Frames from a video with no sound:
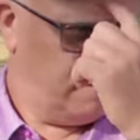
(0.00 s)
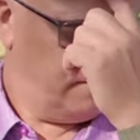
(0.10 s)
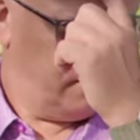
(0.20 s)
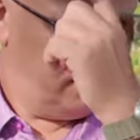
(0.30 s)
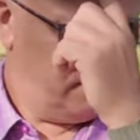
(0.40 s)

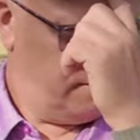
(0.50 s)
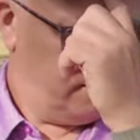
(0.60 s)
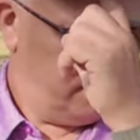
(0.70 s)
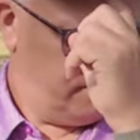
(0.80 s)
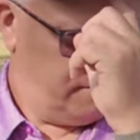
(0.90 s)

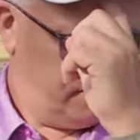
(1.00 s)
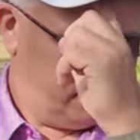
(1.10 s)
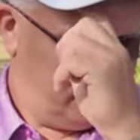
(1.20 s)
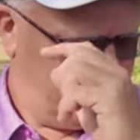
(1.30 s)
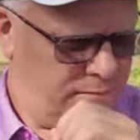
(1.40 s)

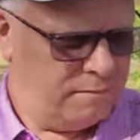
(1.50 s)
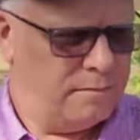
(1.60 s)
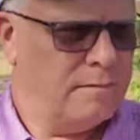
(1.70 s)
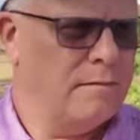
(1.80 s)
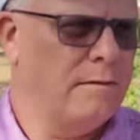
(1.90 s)

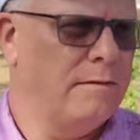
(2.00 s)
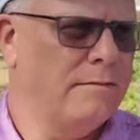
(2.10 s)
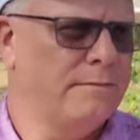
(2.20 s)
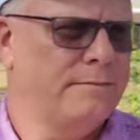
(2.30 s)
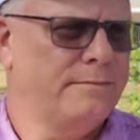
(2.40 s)

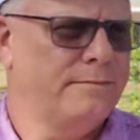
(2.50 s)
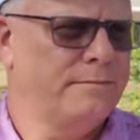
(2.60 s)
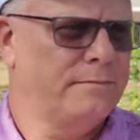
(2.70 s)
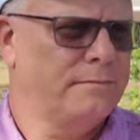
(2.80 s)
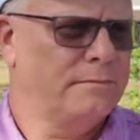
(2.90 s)

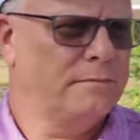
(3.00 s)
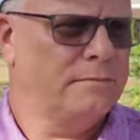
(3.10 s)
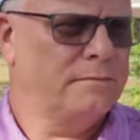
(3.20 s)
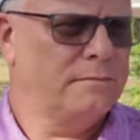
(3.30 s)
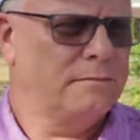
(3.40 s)

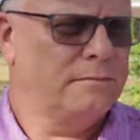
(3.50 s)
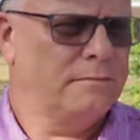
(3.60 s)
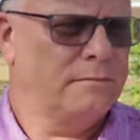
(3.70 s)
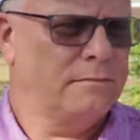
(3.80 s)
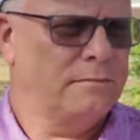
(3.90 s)

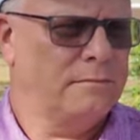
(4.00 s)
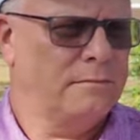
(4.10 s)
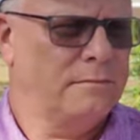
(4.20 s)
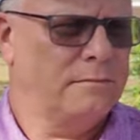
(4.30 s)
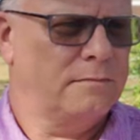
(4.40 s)

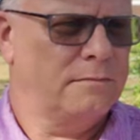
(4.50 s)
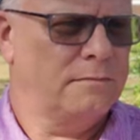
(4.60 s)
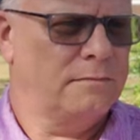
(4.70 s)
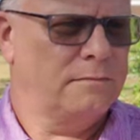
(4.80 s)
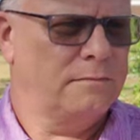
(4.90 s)

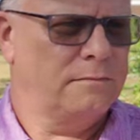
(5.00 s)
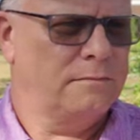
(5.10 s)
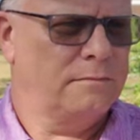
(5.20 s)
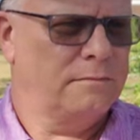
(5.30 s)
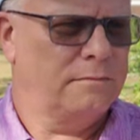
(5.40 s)

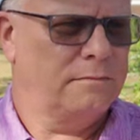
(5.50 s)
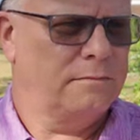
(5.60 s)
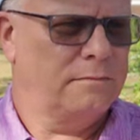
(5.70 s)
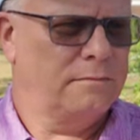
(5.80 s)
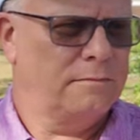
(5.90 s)

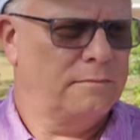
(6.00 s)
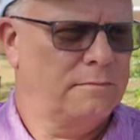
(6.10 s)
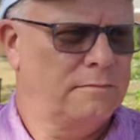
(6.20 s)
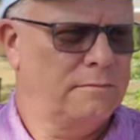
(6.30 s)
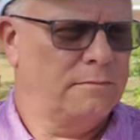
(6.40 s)

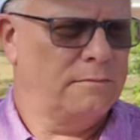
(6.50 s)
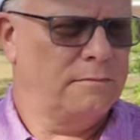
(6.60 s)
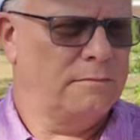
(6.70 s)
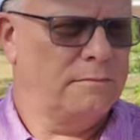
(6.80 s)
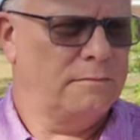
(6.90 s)

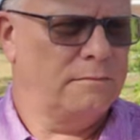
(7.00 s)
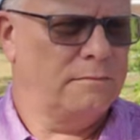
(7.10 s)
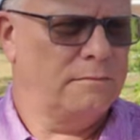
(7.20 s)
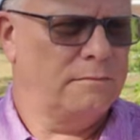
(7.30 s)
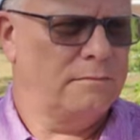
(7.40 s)

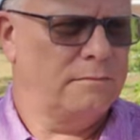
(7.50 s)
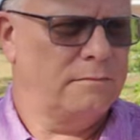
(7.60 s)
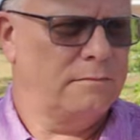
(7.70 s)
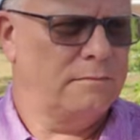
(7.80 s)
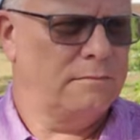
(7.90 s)
No words are spoken by the person on screen.